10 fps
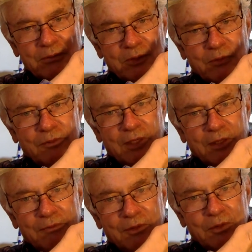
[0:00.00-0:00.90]
you've
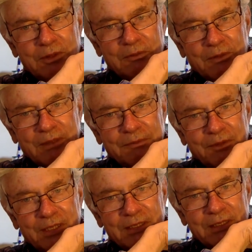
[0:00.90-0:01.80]
all voted in
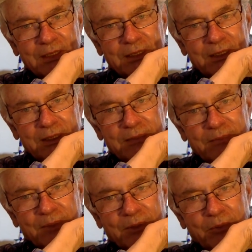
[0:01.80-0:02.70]
referenda.
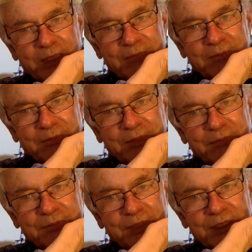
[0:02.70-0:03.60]
We have a
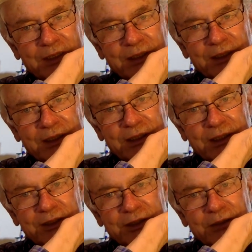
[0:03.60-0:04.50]
referenda that
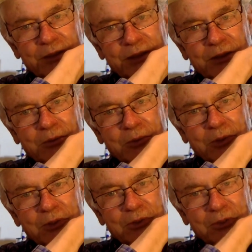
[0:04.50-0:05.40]
there's going to be no
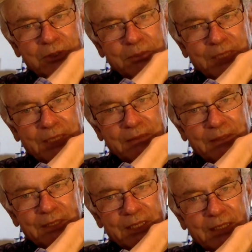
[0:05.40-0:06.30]
more nuclear power
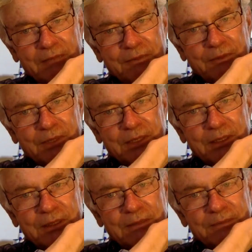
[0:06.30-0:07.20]
in California
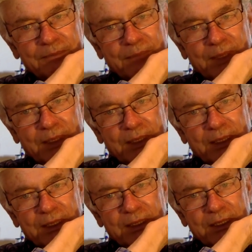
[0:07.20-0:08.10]

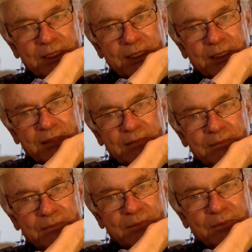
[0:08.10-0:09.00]
until
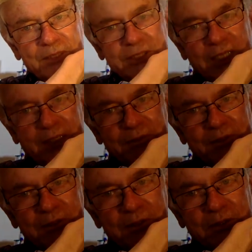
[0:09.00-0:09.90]
we solve the
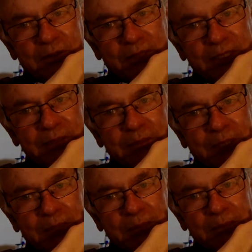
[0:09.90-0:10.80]
nuclear waste
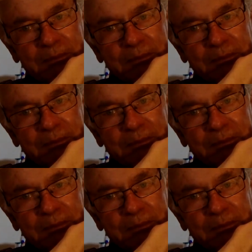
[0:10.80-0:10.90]
problem.